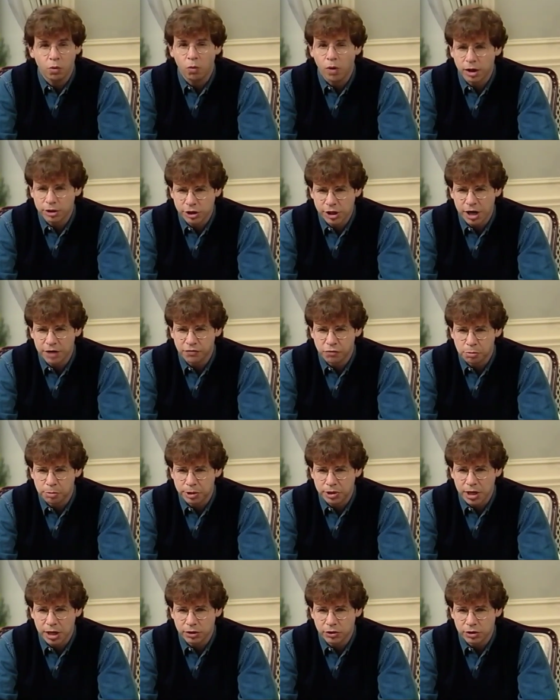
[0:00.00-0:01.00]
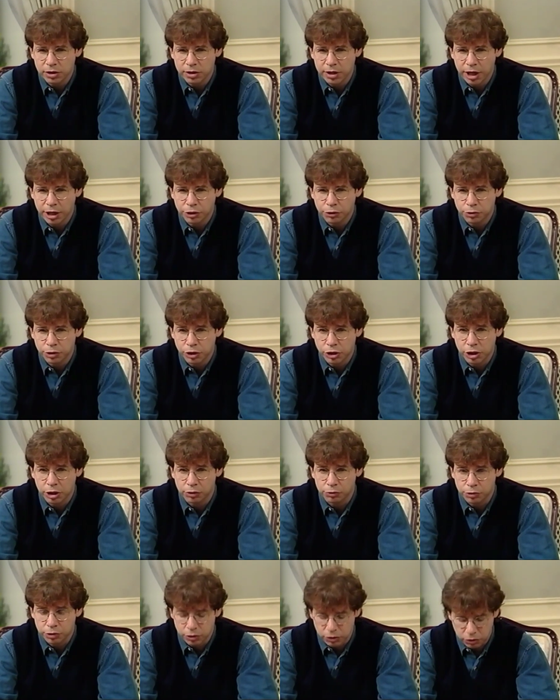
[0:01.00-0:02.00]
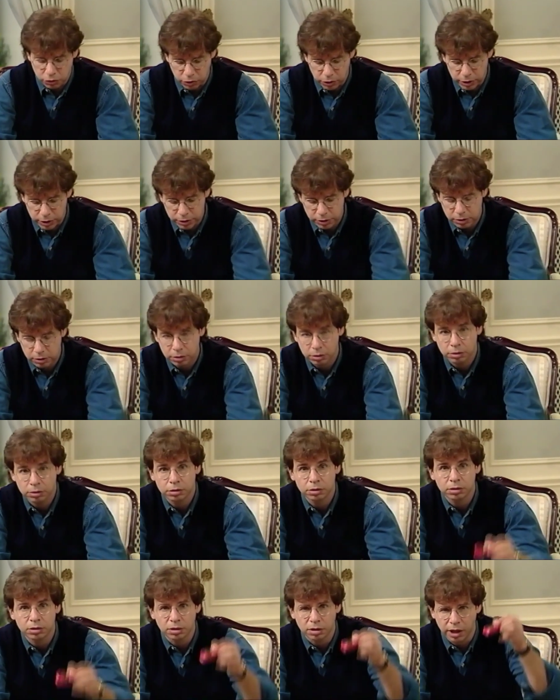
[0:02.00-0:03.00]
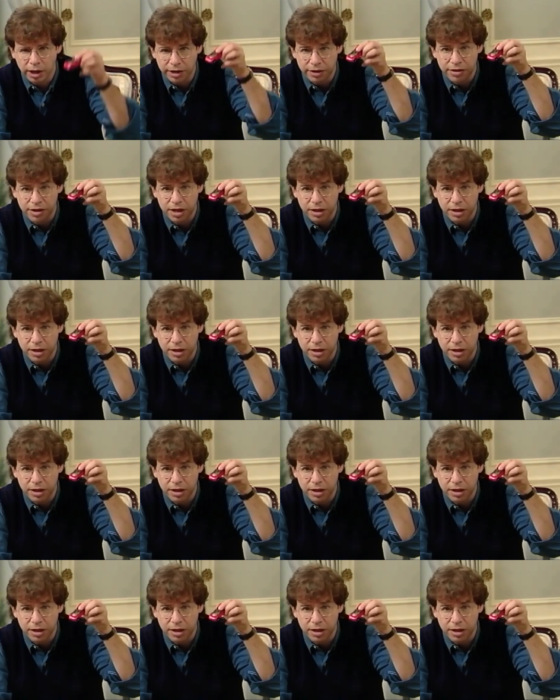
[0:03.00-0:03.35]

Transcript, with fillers: watch out for potentially dangerous children's toys. Like